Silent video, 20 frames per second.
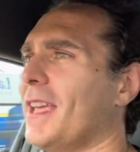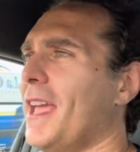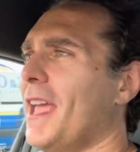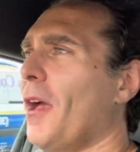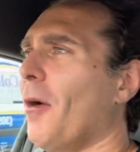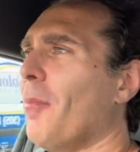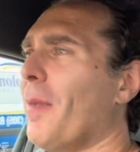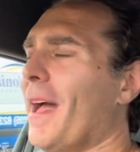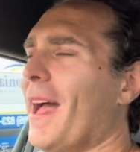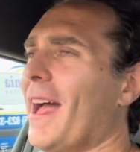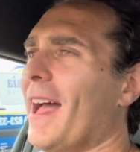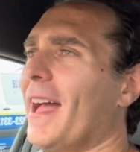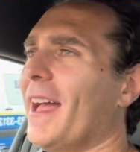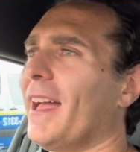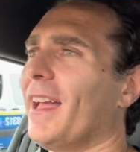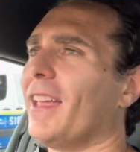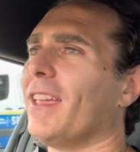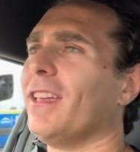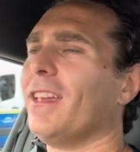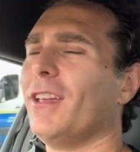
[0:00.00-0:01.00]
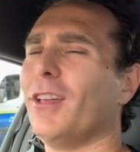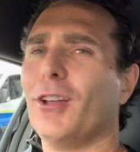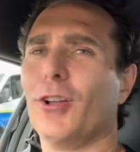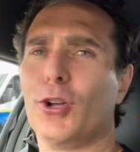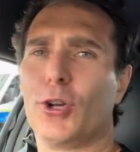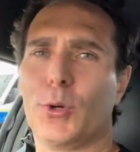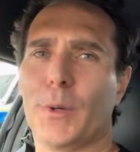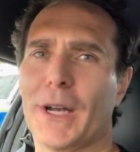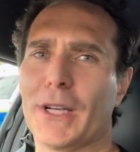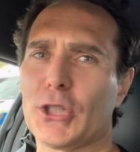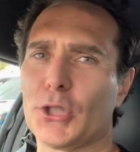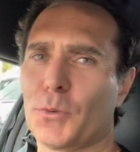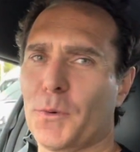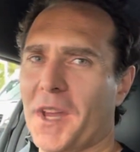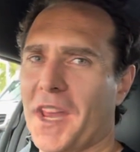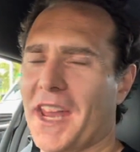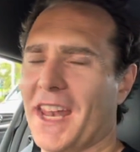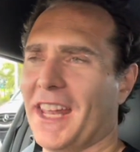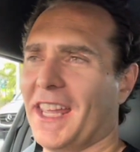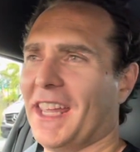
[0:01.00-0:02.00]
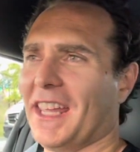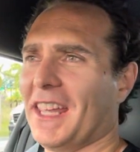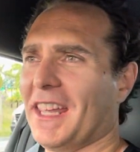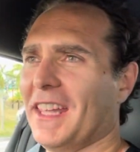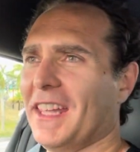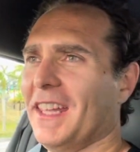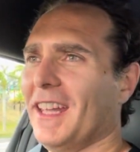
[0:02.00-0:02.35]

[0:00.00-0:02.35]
airbag, crash rating.